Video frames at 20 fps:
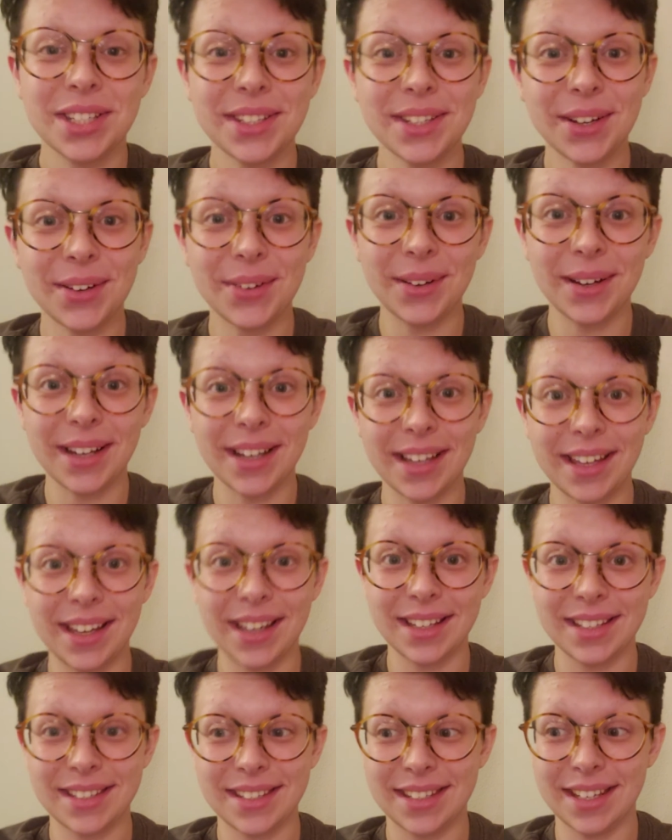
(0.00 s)
So I
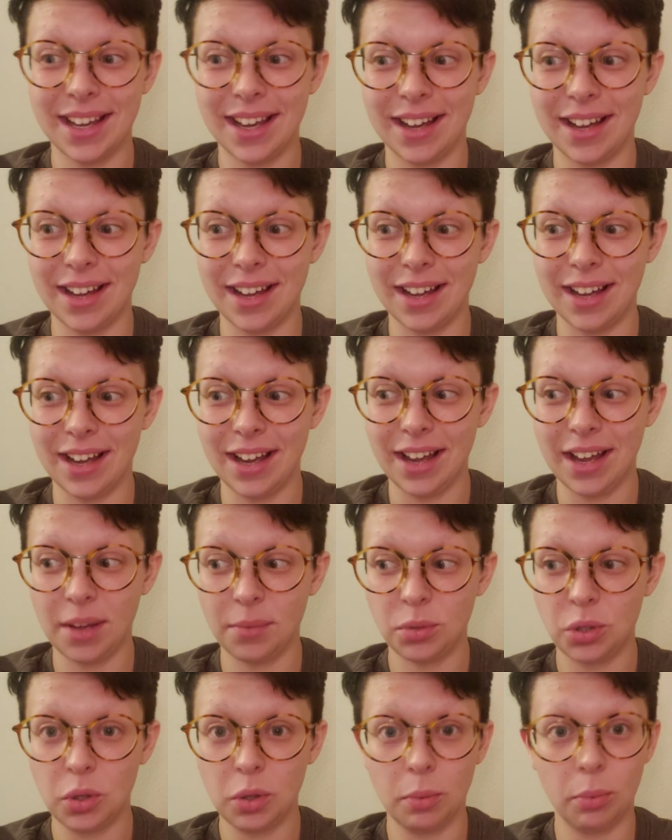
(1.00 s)
guess uh,
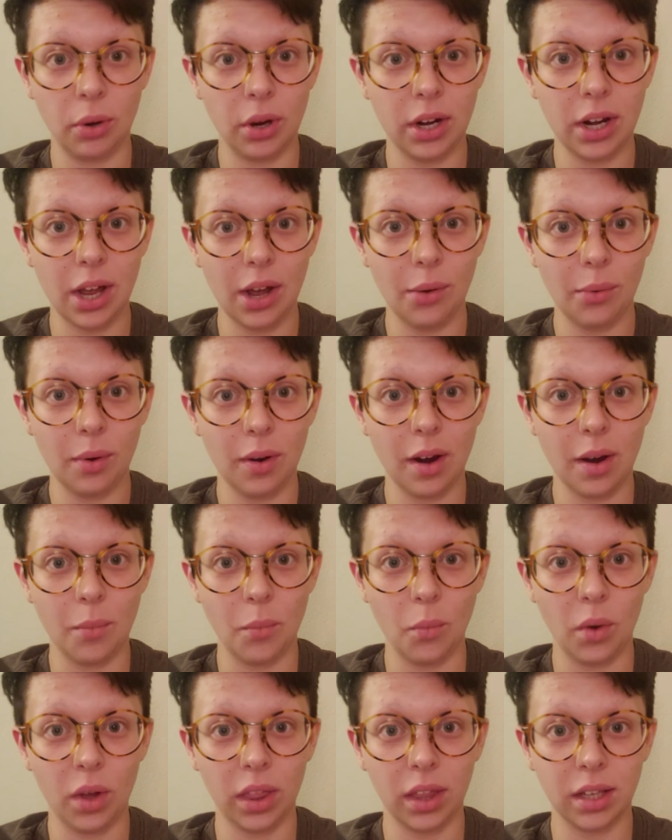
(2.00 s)
I'm to a point now where
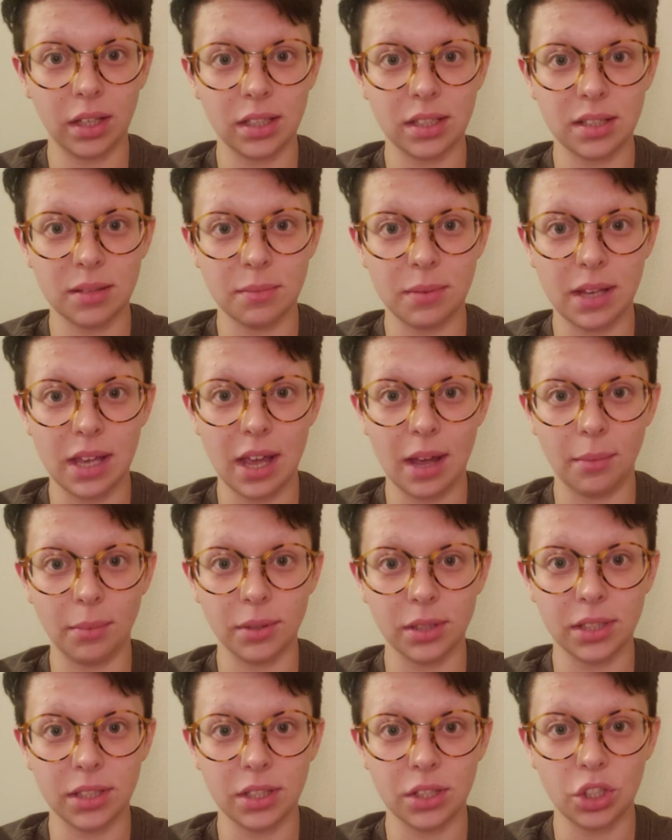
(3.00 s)
I'm willing to be
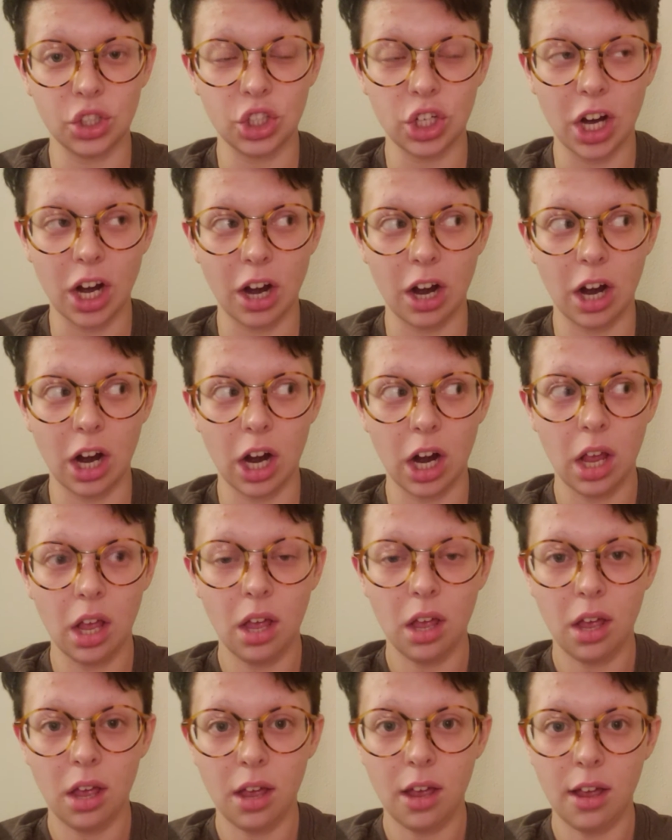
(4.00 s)
able to share
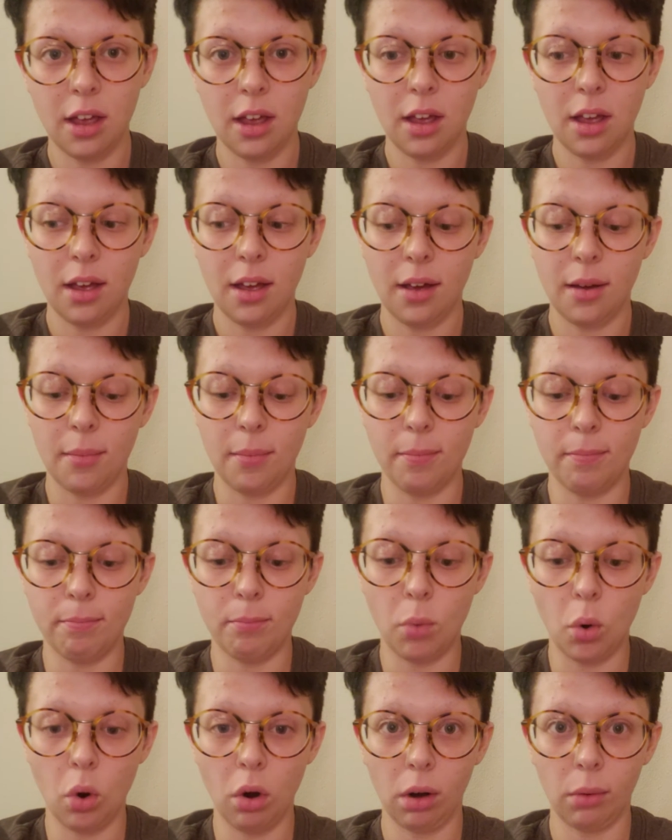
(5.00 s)

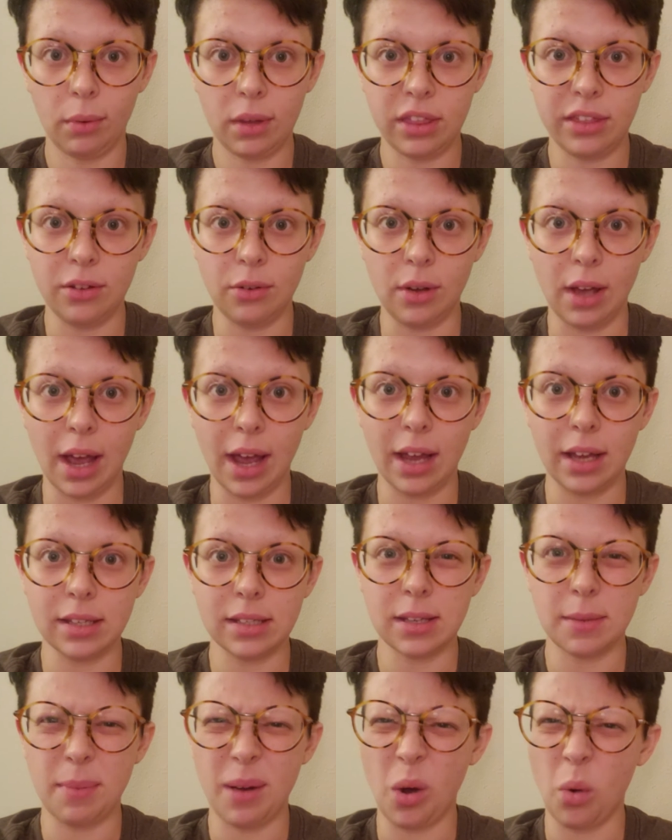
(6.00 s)
more with you
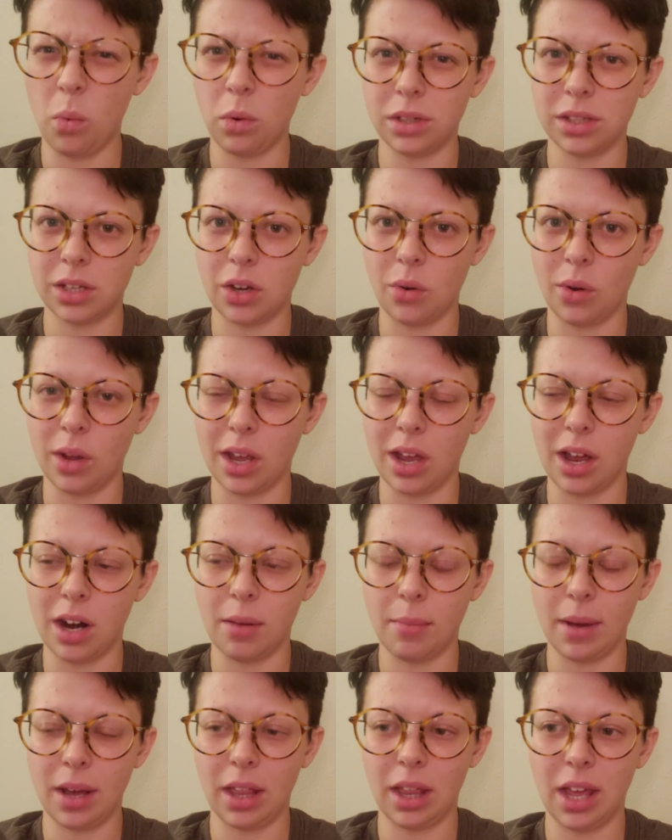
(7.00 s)
guys about what's going on
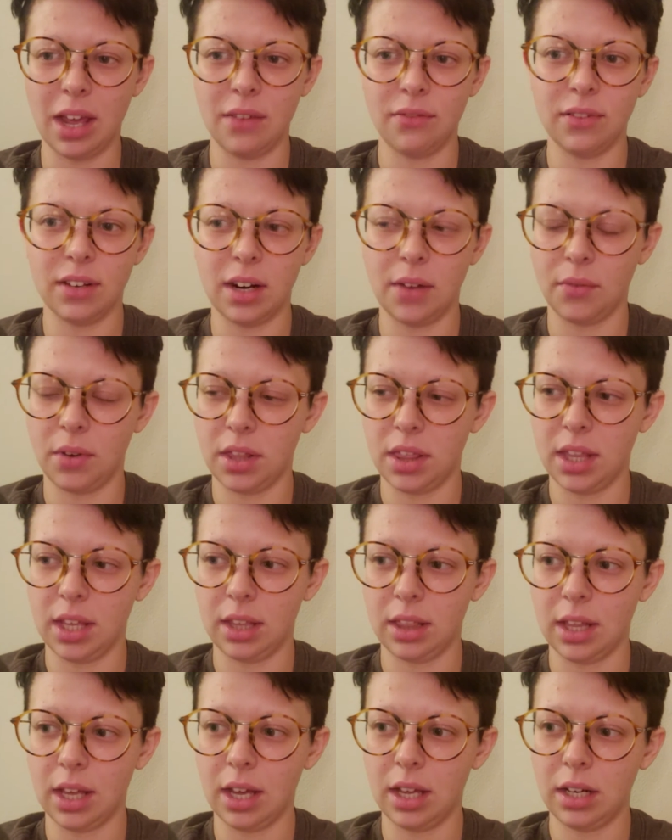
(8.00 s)
in my life and
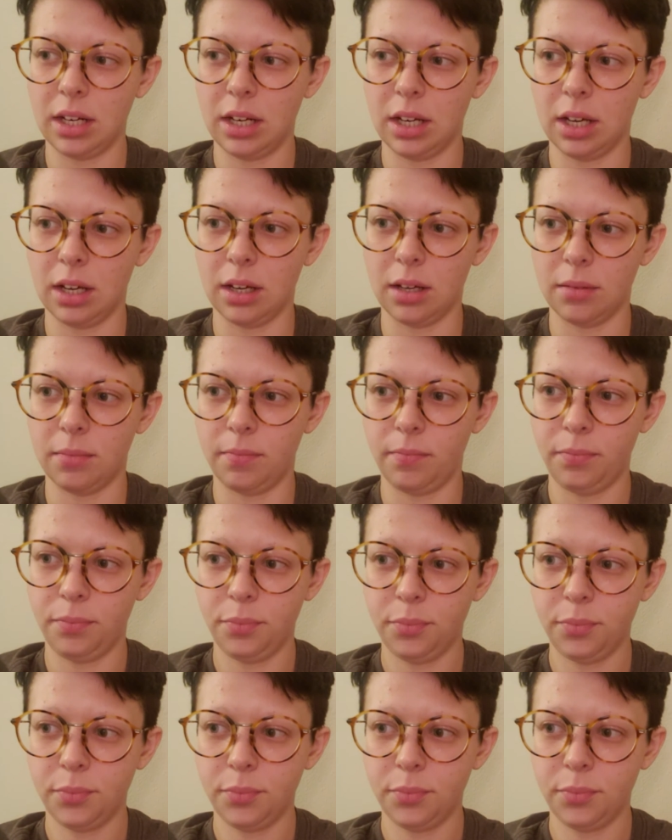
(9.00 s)
everything that um,